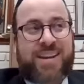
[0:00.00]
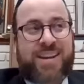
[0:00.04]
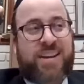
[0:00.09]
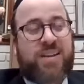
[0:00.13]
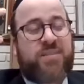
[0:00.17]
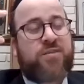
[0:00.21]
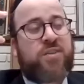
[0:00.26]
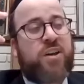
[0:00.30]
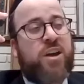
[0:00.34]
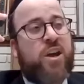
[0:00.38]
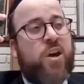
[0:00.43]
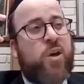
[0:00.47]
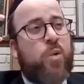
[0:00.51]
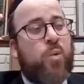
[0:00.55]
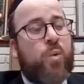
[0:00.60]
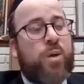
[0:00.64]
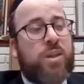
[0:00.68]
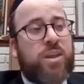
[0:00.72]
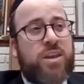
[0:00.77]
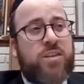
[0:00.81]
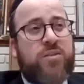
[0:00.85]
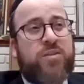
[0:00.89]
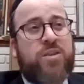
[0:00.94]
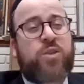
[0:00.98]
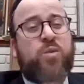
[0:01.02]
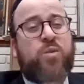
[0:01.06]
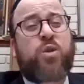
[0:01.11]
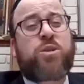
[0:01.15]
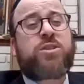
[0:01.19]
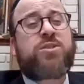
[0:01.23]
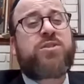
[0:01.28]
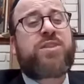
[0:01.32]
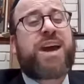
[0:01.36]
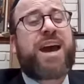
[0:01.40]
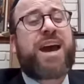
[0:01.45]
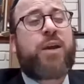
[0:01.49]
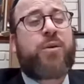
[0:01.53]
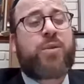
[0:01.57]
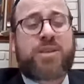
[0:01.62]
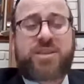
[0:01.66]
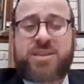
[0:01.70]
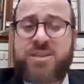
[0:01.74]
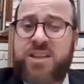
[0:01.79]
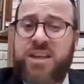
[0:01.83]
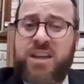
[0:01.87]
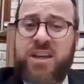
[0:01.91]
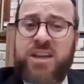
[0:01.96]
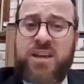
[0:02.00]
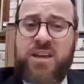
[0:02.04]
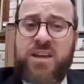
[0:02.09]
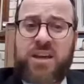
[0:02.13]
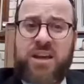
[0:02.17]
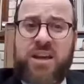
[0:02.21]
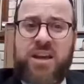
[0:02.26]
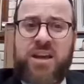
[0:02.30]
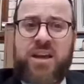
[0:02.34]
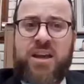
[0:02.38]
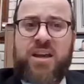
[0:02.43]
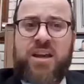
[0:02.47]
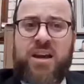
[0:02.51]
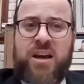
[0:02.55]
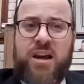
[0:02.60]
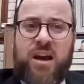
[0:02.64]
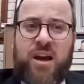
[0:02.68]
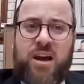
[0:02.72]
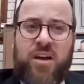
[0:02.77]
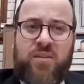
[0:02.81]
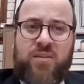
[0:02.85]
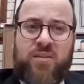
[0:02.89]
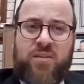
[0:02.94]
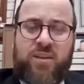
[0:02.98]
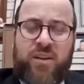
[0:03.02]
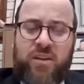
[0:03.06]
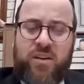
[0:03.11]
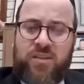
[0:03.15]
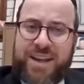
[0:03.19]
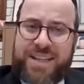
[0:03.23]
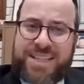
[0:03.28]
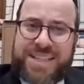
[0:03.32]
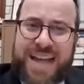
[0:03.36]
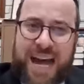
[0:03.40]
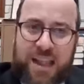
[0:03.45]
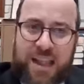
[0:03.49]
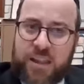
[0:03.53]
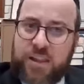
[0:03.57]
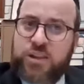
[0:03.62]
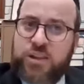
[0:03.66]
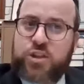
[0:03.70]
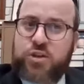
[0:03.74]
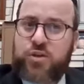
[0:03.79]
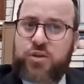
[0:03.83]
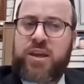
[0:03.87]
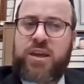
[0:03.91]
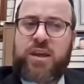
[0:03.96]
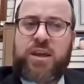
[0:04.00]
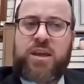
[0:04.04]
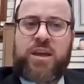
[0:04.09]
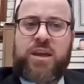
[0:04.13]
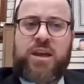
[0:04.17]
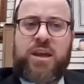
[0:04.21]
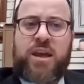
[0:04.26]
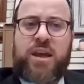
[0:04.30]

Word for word: And if we live in a world of heresy, of, of idolatry.